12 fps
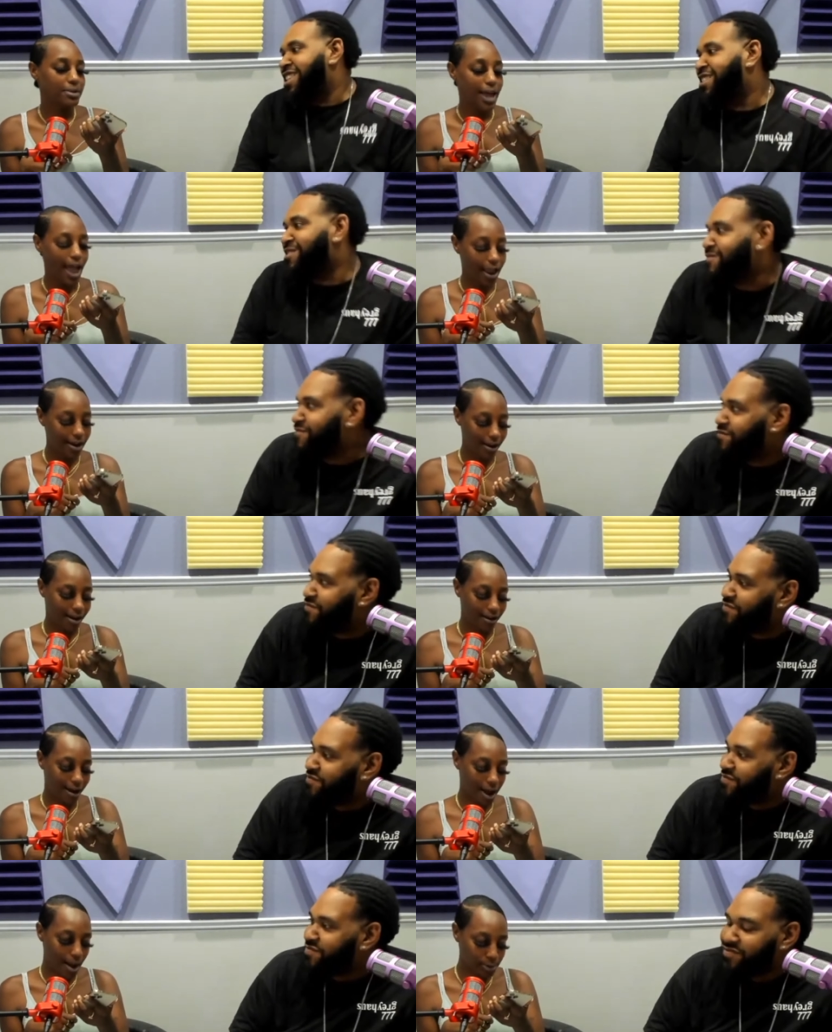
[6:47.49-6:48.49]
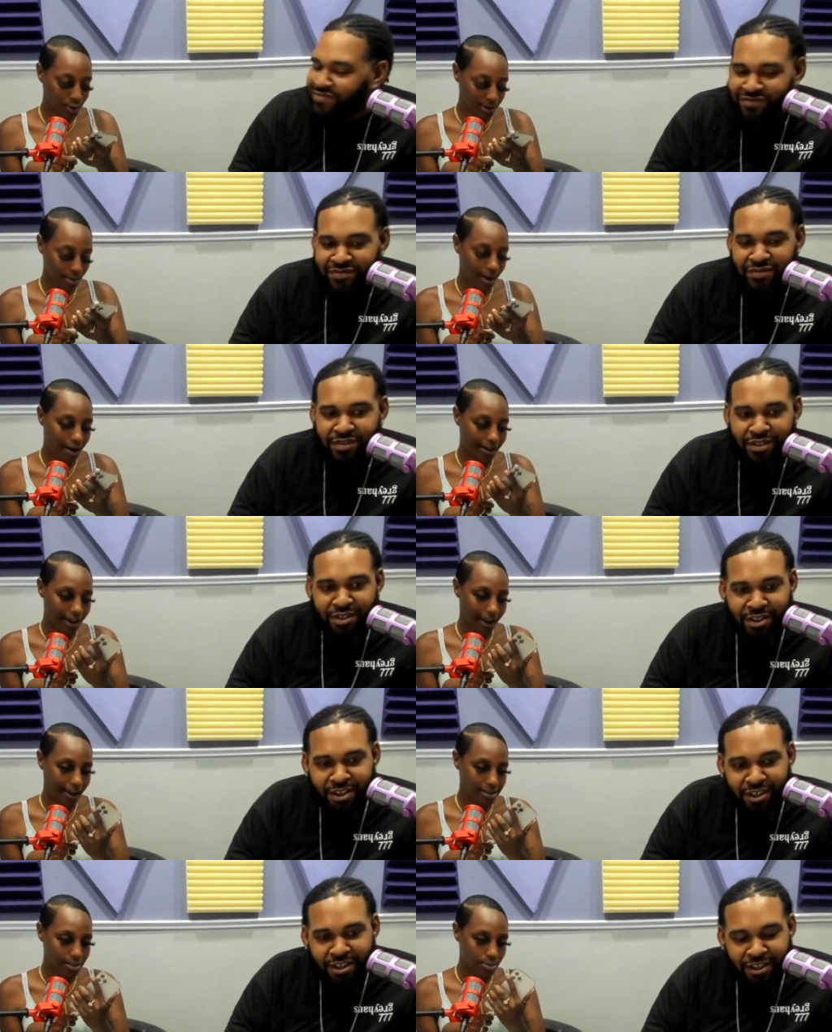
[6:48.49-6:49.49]
Speaker 1: Hey, Nana. I'm doing the
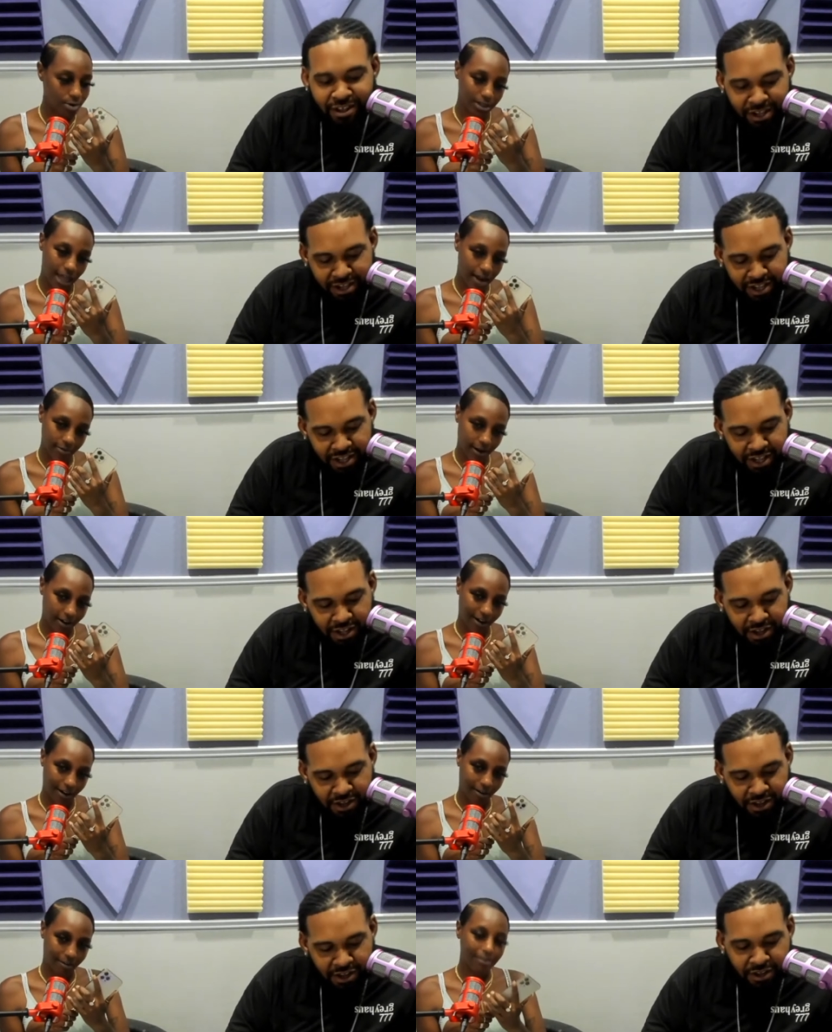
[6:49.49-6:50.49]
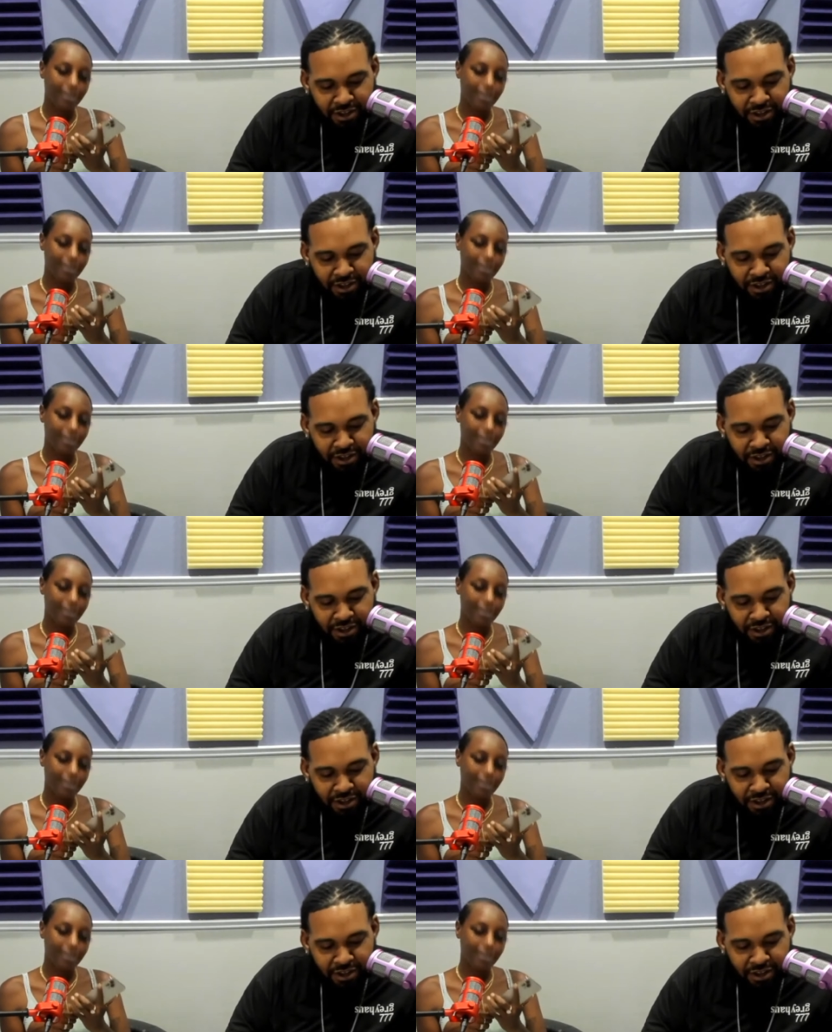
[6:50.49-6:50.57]
podcast. I'm on live right now.